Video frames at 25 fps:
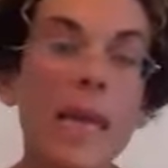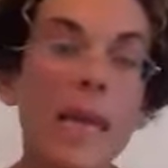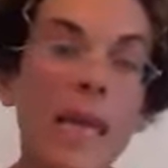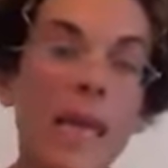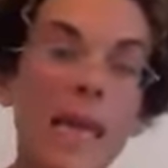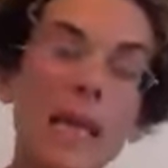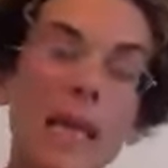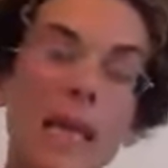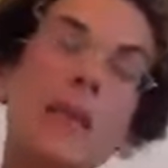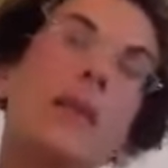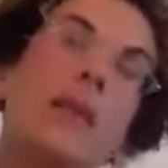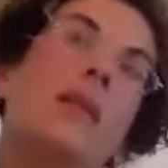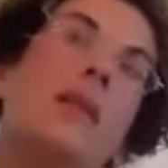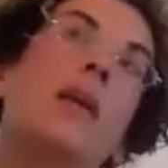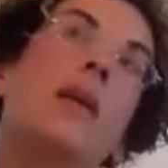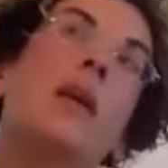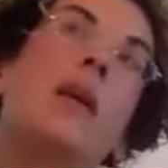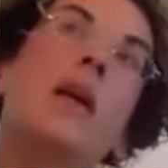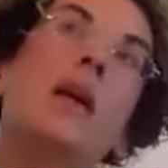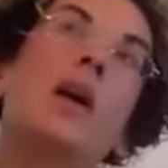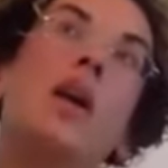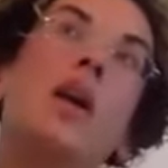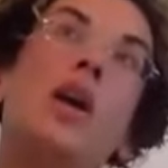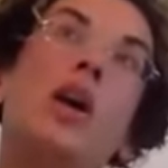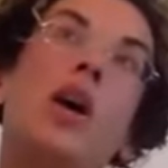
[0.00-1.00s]
hidden,
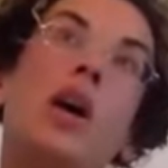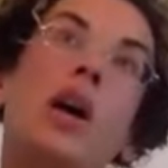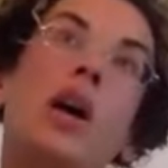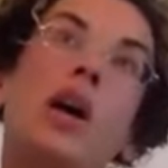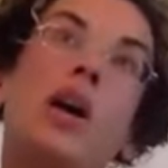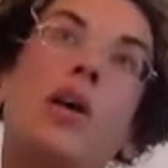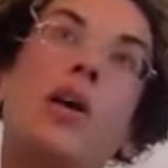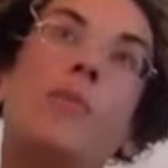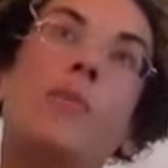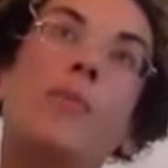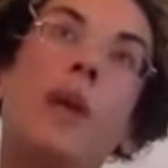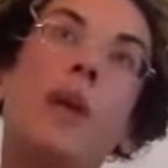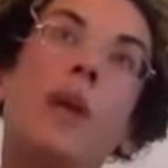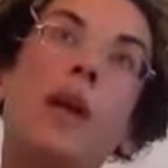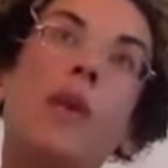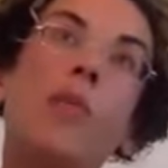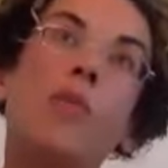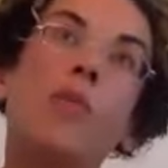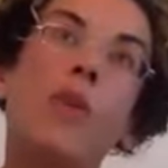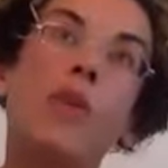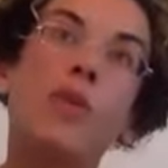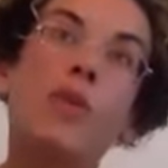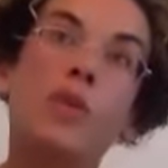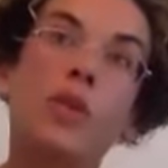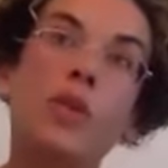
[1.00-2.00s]
um, and
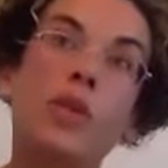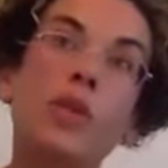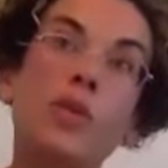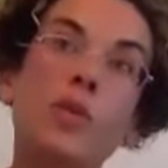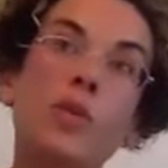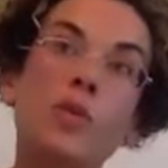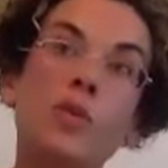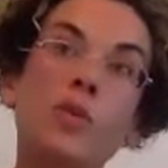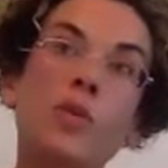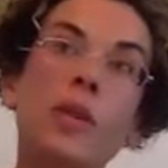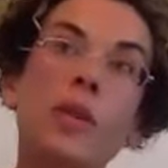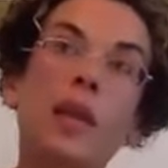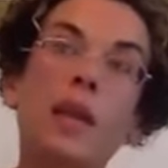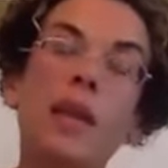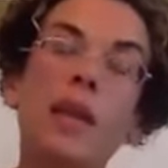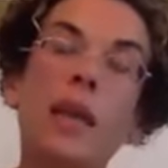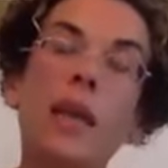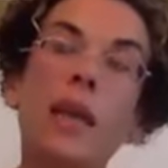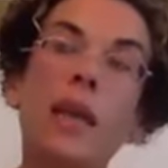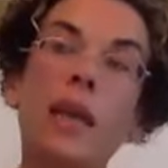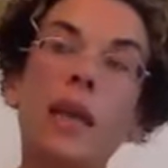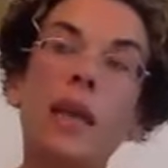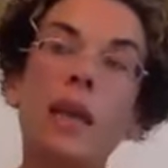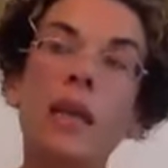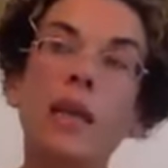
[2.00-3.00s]
with two like
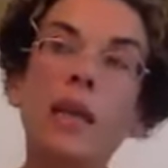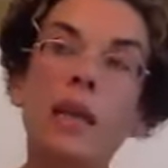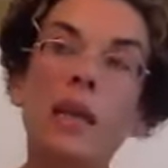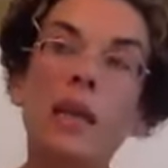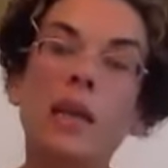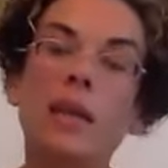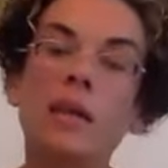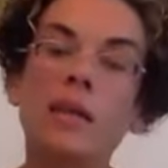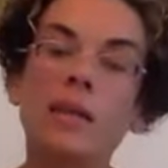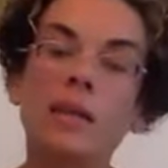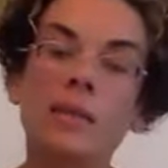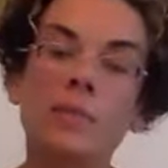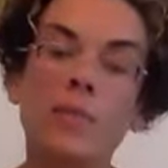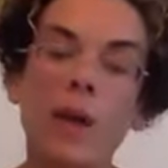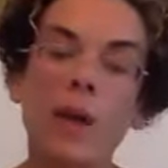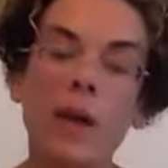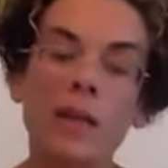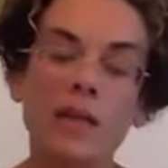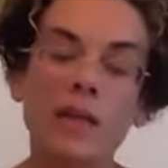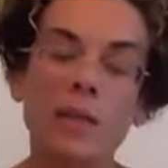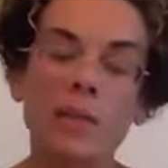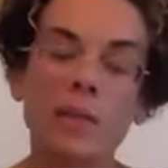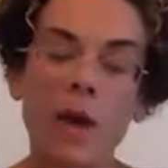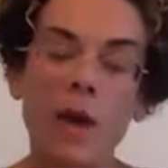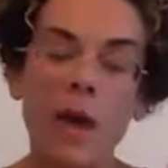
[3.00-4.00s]
hitting us
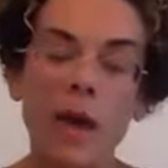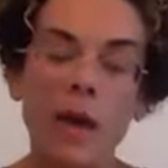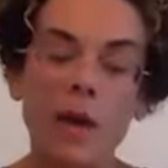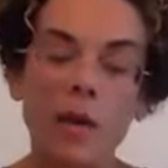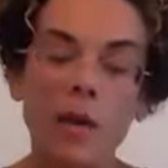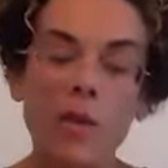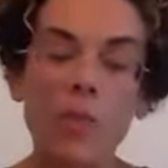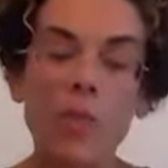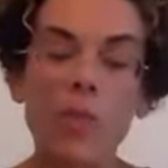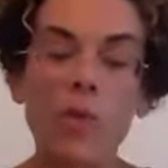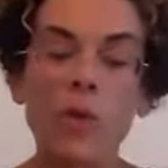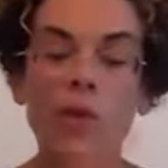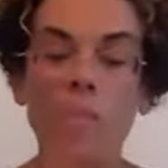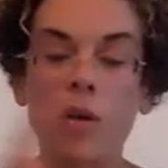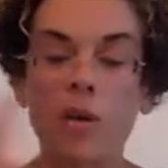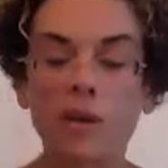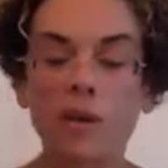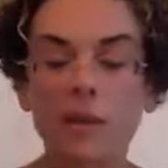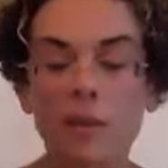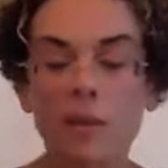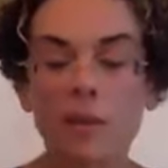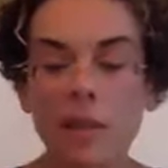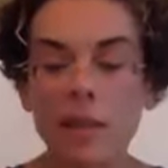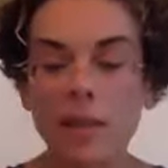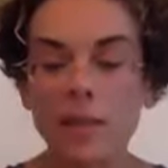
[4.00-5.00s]
back to back, with
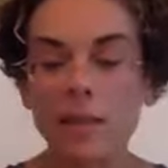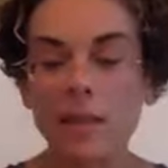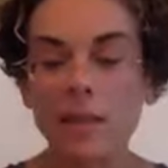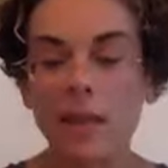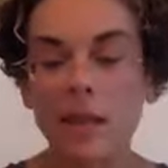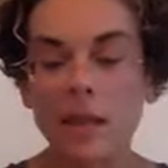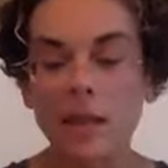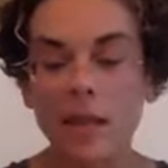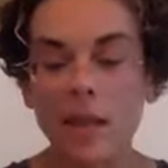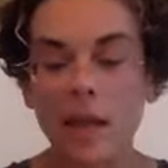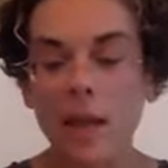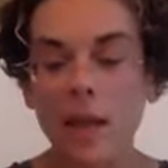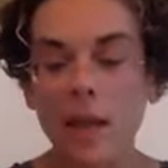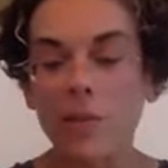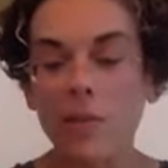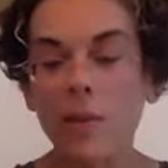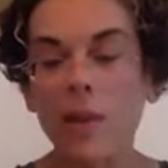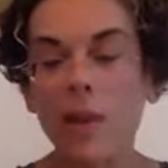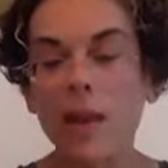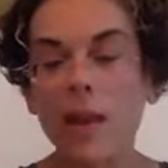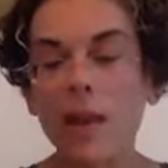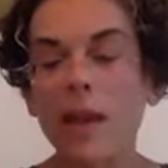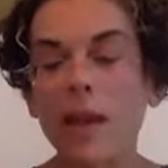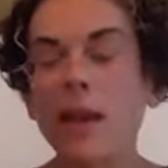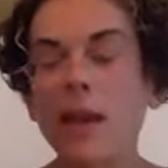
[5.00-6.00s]
also the sun at
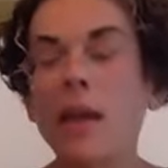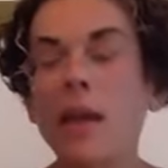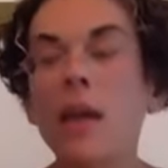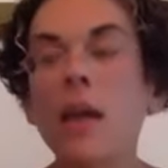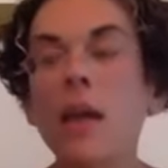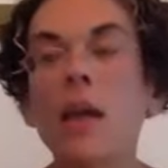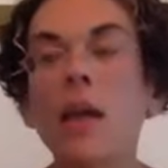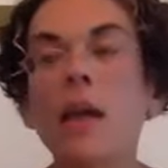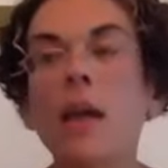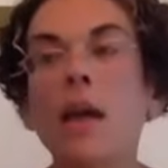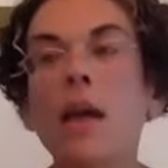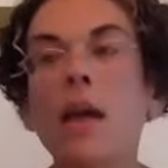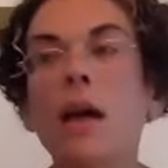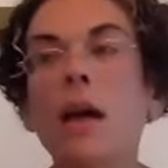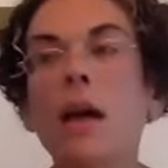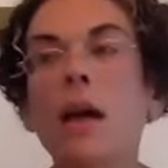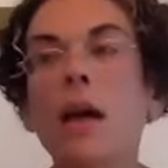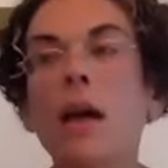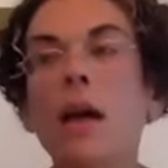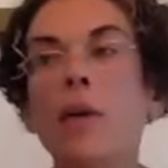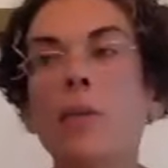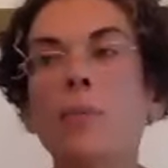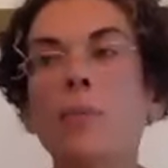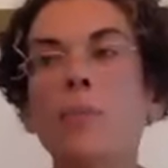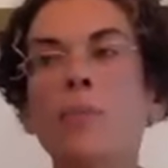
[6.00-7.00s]
play,
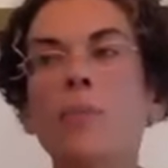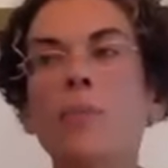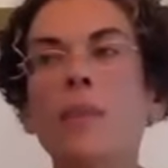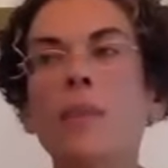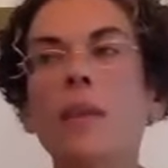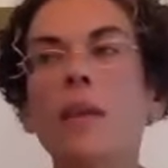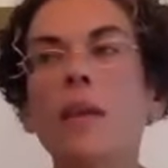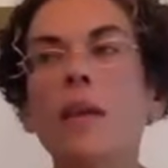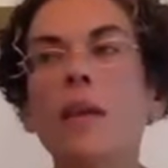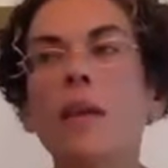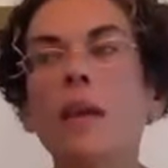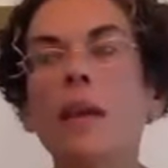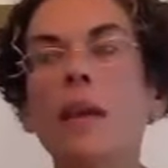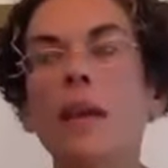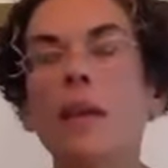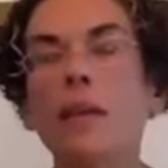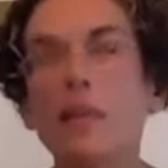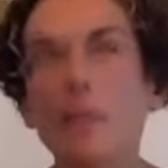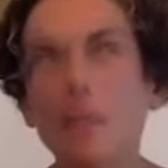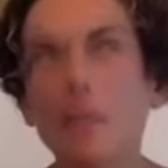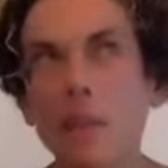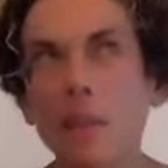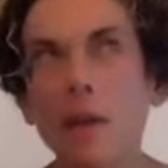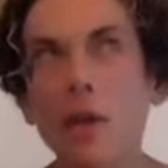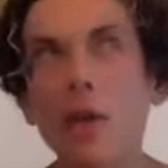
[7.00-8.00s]
um, and
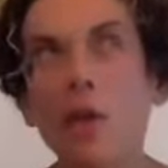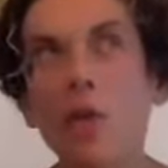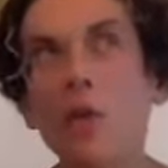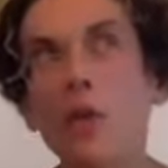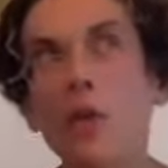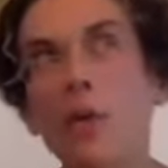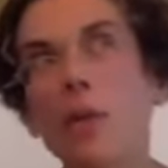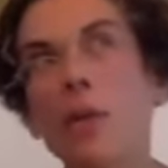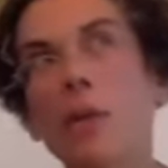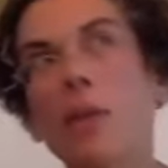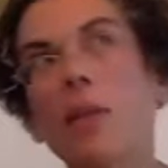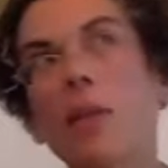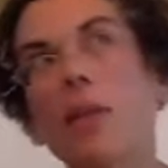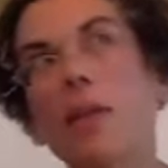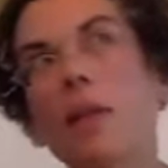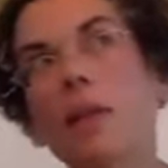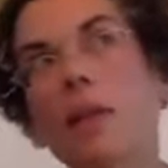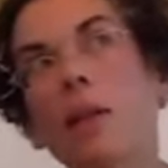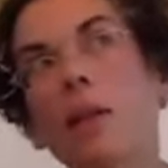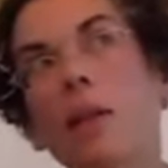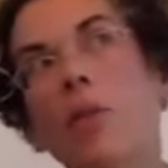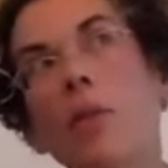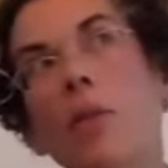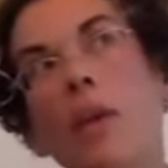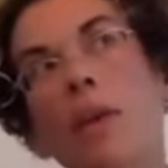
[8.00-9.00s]
Leo, the
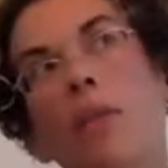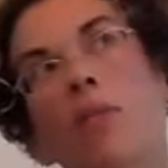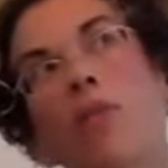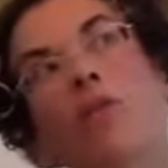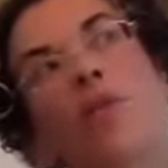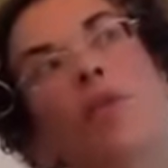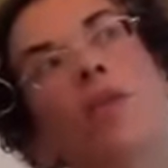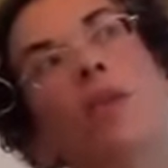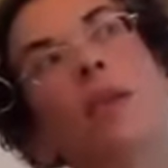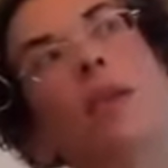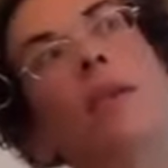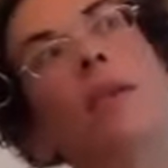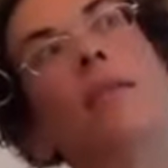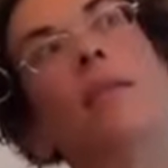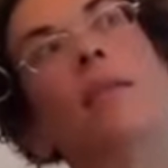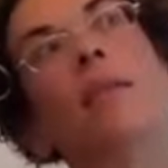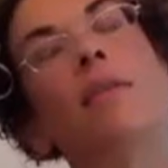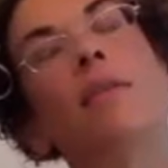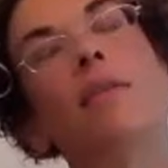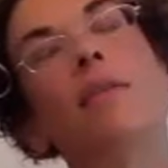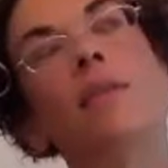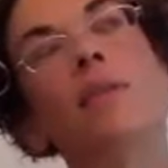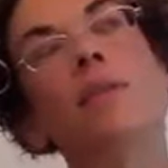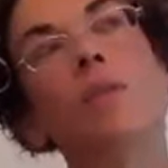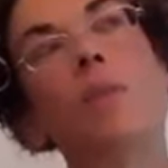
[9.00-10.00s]
Leo energy in
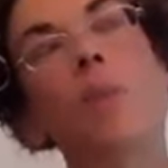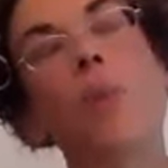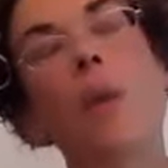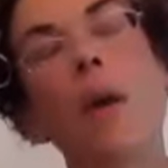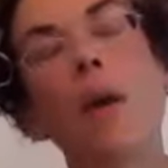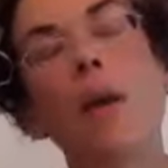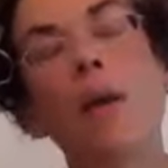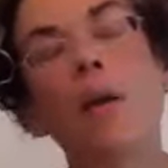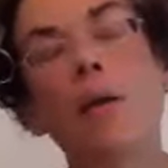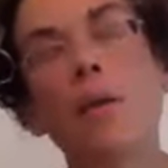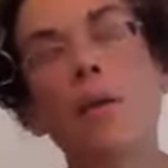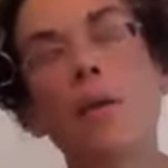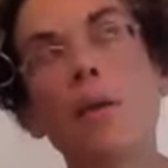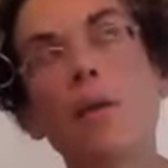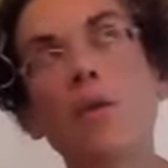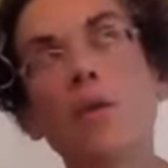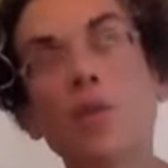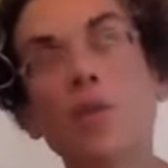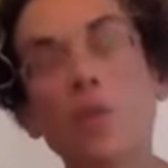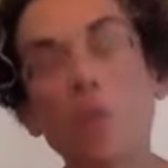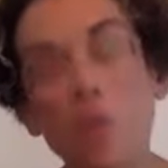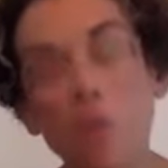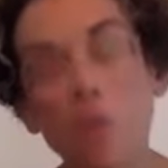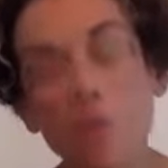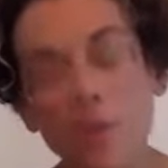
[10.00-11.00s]
there as well.
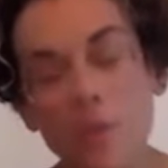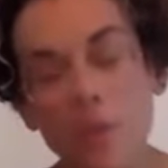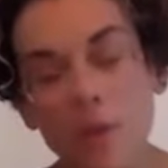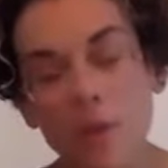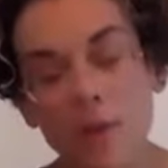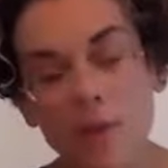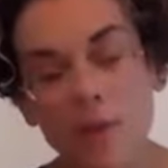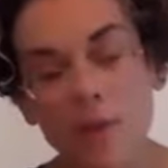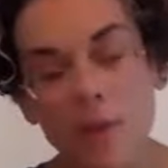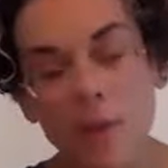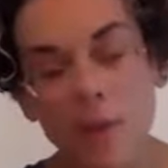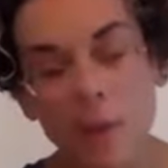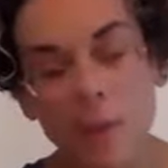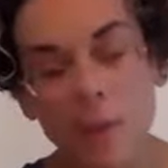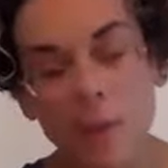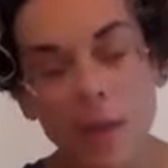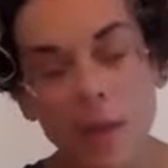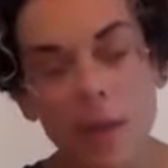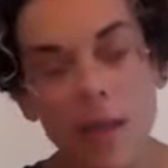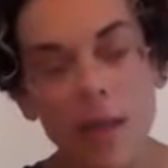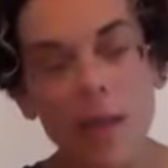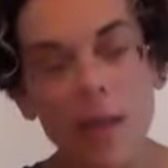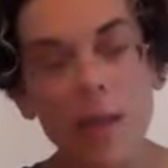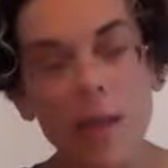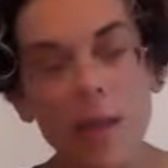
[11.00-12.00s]
Juno's also at
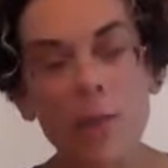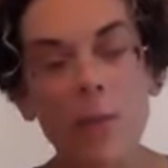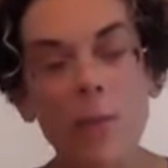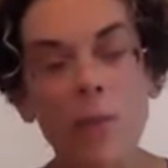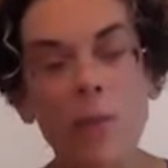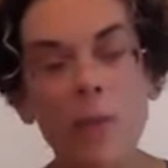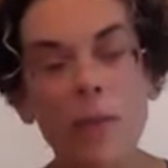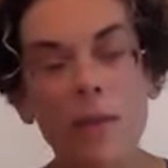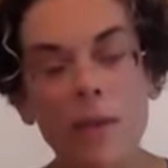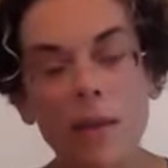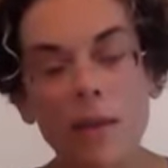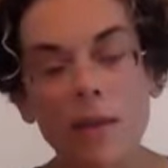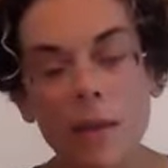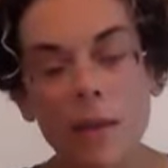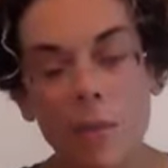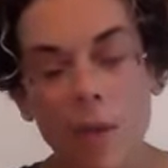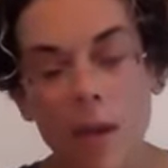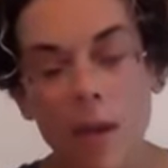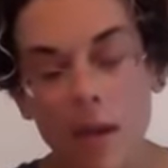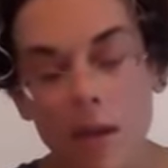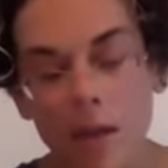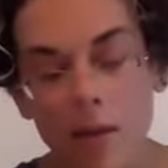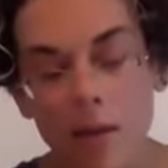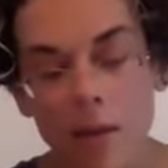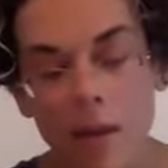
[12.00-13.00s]
play within the
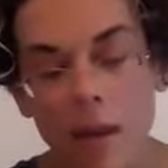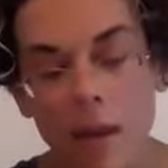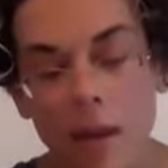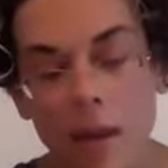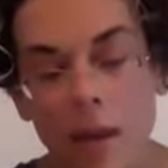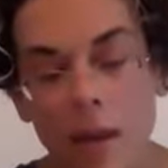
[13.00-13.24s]
month.